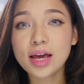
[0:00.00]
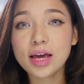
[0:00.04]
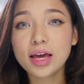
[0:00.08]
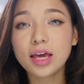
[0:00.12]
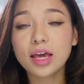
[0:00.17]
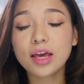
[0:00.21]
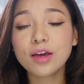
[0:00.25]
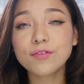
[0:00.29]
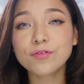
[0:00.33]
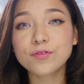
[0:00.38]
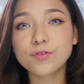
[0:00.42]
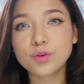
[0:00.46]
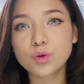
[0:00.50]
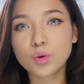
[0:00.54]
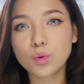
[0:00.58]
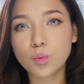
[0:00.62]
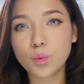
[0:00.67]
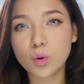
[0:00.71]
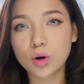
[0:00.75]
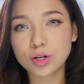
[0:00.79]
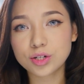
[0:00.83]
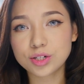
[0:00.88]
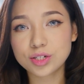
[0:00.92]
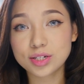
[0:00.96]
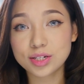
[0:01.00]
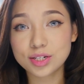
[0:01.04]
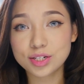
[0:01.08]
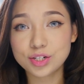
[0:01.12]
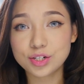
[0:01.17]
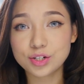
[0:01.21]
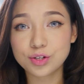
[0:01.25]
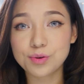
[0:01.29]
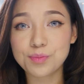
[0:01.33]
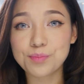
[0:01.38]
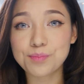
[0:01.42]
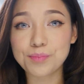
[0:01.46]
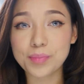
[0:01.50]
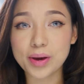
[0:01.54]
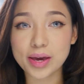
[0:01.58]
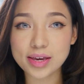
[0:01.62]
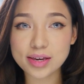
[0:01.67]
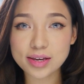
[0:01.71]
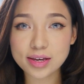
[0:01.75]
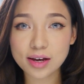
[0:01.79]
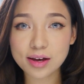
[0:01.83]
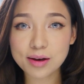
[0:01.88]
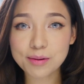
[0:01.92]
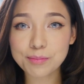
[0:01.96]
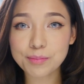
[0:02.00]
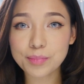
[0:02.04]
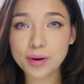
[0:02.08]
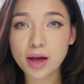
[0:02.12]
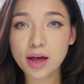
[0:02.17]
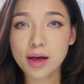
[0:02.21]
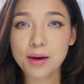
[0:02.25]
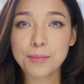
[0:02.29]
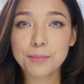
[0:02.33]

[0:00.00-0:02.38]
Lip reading: if you want to do makeup